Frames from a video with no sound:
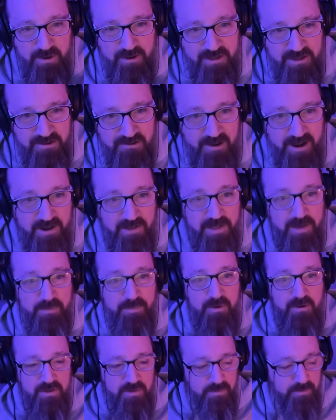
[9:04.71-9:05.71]
person, or I know that
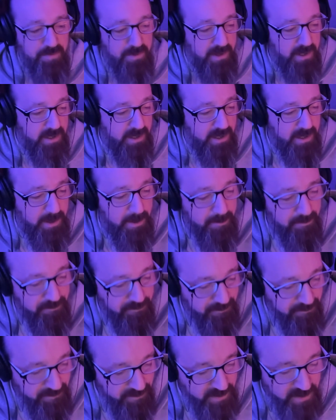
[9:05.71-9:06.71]
person, but um,
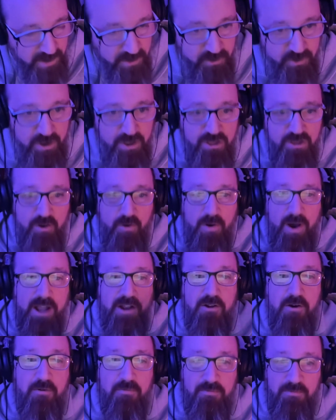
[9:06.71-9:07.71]
mm. just so
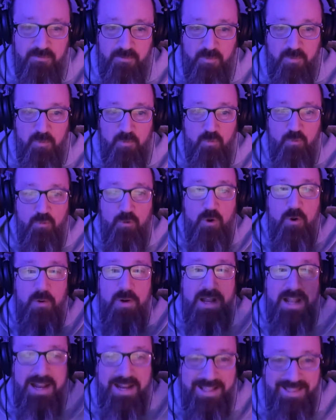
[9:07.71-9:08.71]
I don't
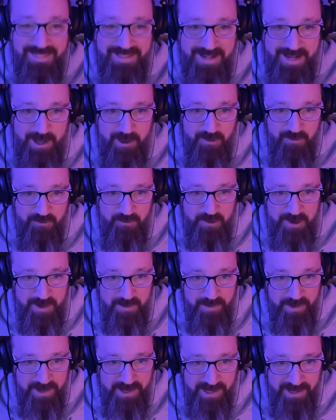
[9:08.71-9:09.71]
ruin anything else for
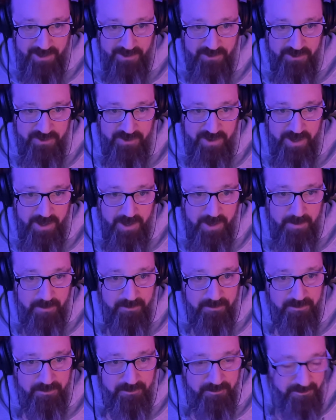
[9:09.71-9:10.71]
anybody else. Um,